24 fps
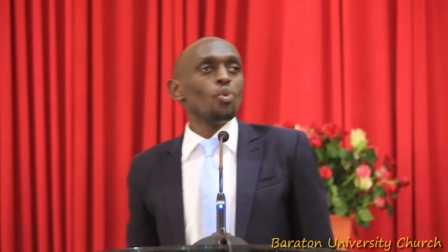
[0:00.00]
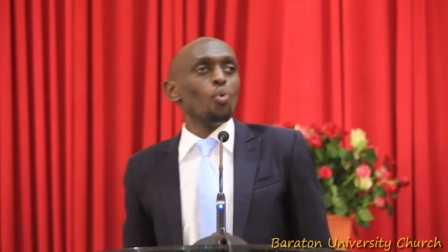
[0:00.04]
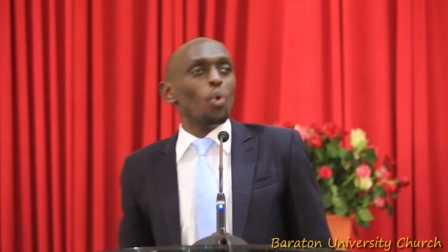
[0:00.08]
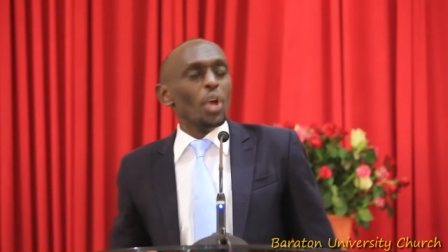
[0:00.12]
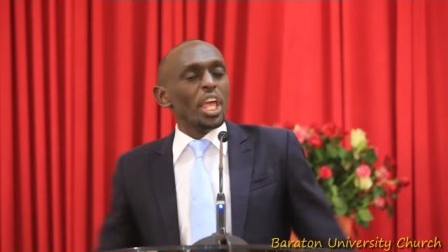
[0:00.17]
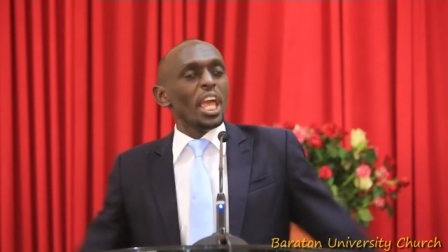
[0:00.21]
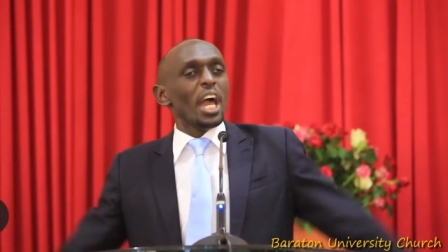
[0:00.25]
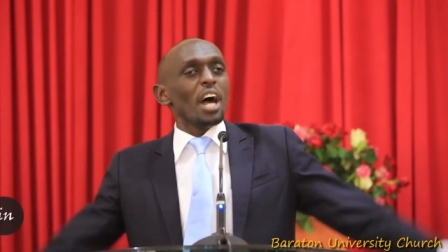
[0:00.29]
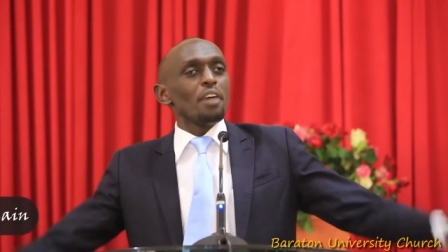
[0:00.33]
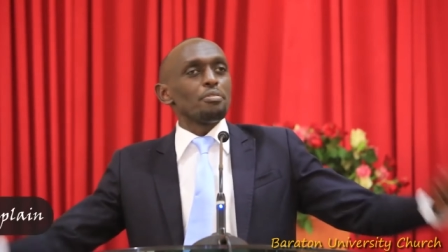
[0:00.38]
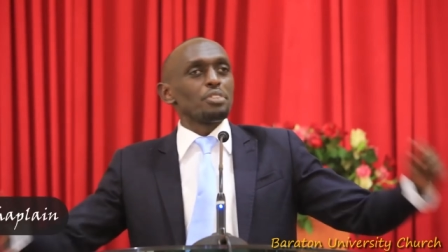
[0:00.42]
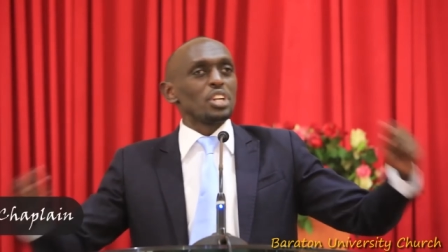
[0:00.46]

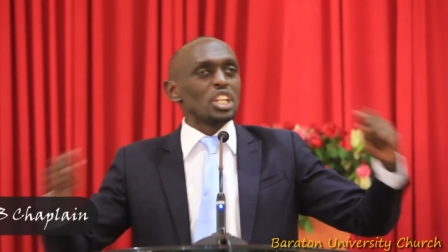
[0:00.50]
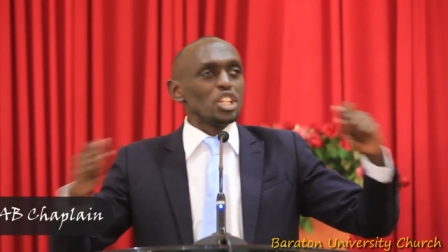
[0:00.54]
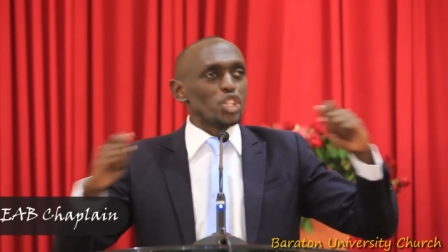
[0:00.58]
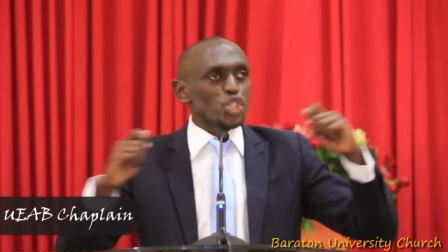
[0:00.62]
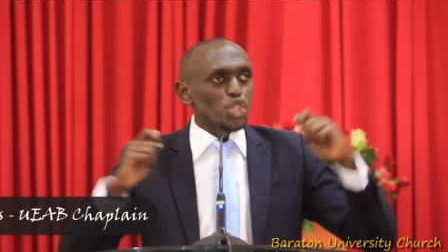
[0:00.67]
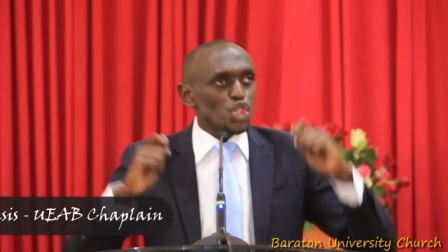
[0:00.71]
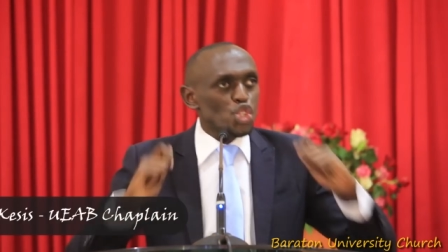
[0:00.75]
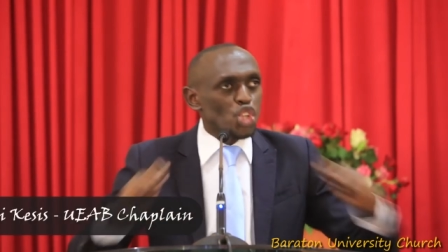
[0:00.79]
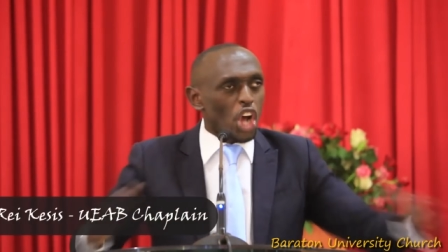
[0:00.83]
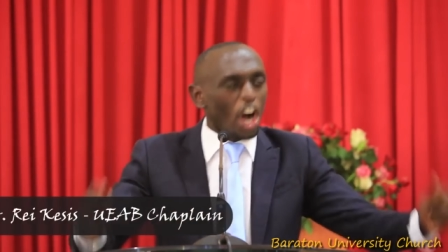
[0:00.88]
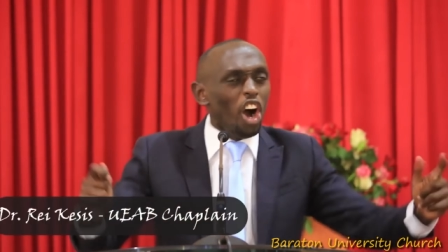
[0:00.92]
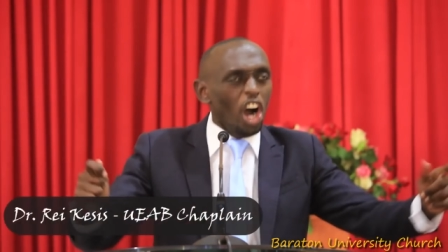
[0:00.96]
We have
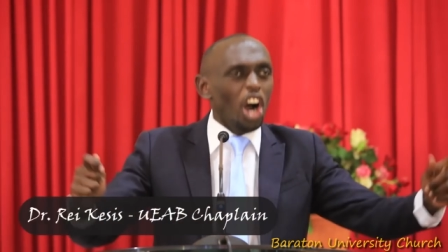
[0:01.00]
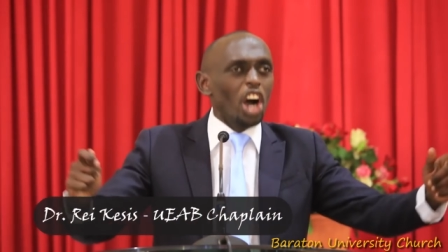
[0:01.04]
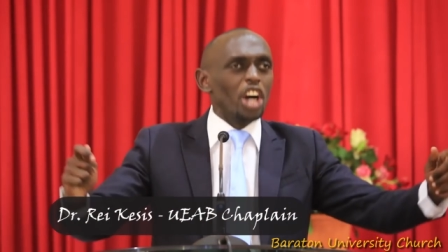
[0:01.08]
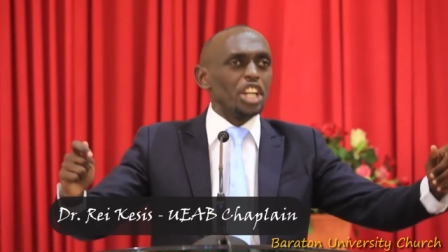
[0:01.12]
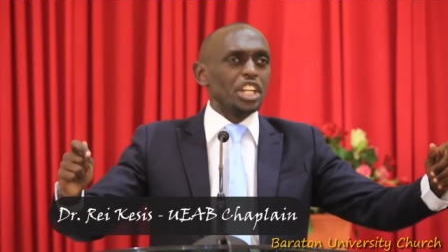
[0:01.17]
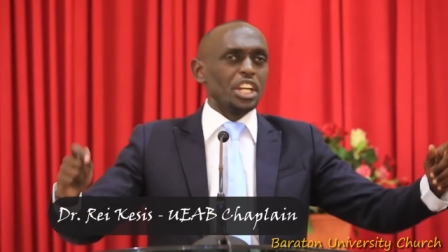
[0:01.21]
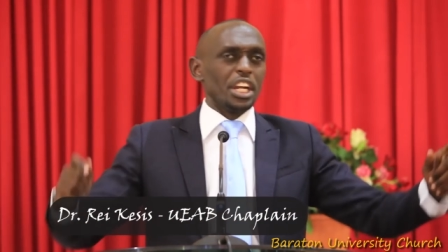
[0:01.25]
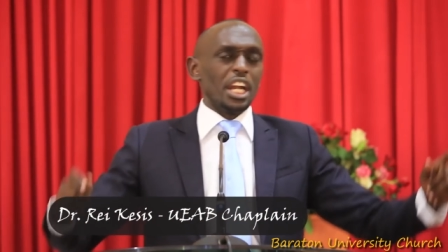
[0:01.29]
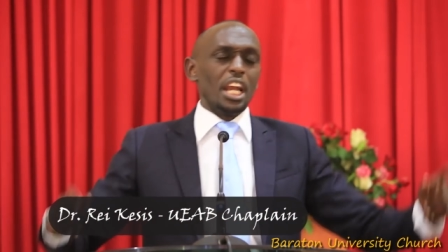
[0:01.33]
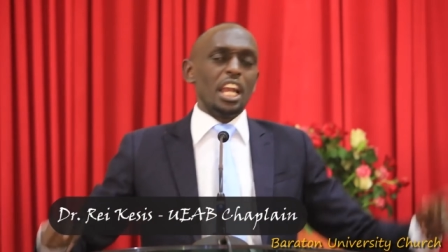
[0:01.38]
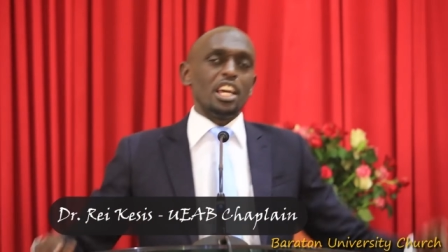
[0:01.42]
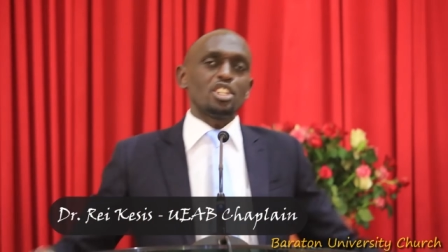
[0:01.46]

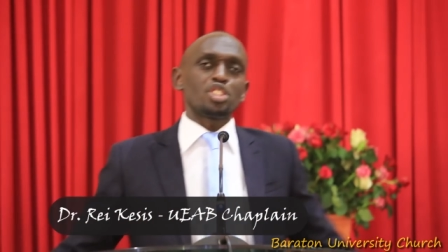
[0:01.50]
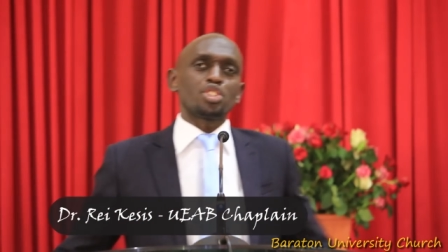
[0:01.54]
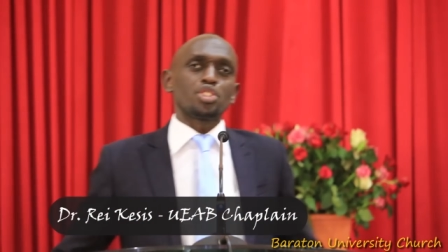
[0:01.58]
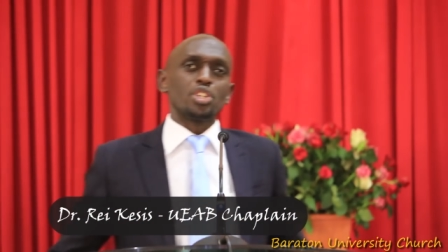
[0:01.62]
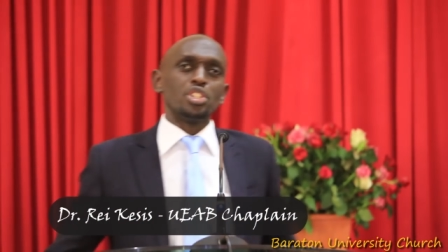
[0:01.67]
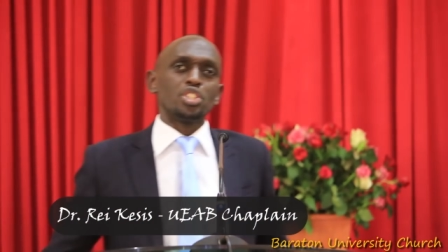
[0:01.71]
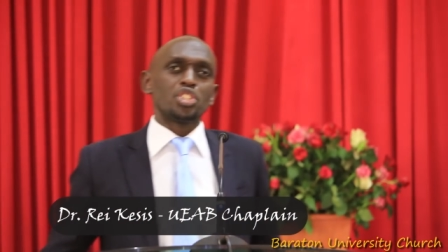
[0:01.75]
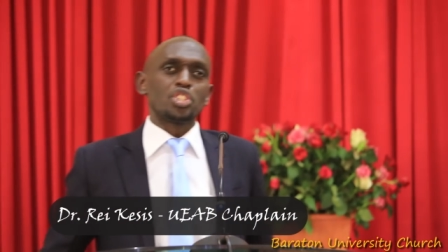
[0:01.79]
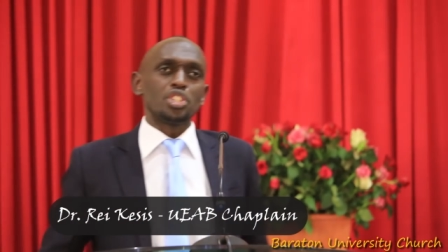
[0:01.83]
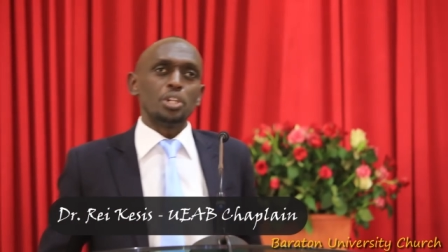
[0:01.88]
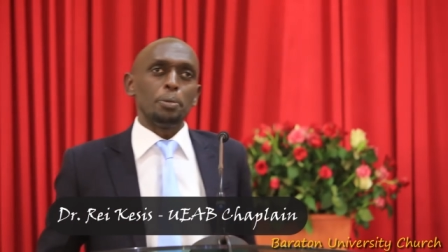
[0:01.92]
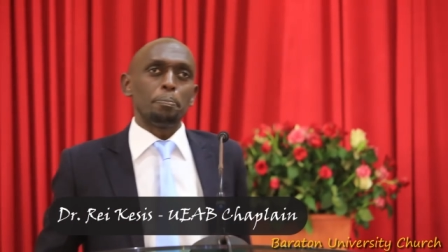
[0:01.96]
restored
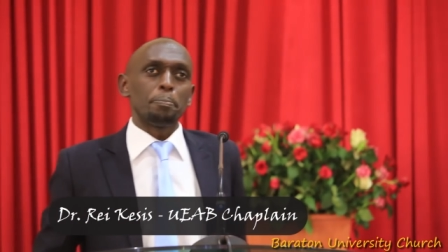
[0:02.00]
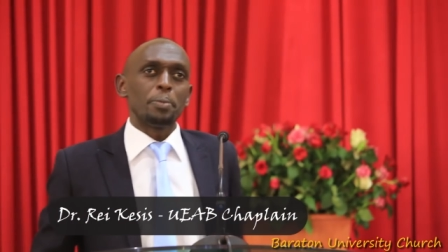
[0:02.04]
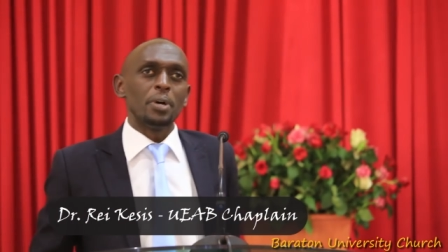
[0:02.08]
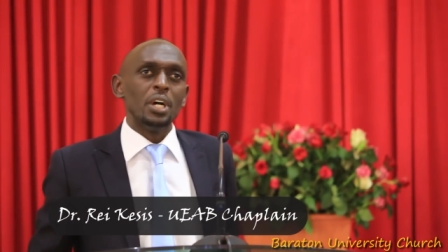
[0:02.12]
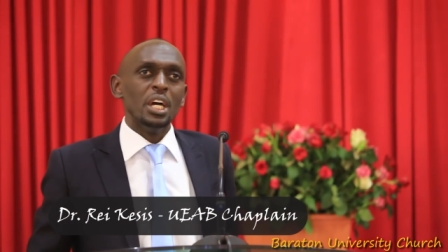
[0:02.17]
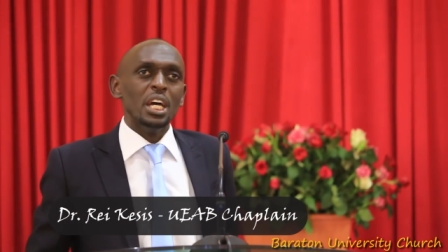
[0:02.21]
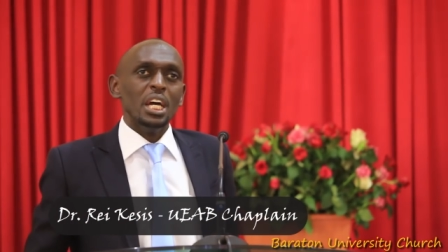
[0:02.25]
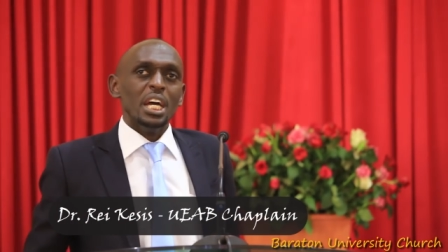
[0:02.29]
relationship.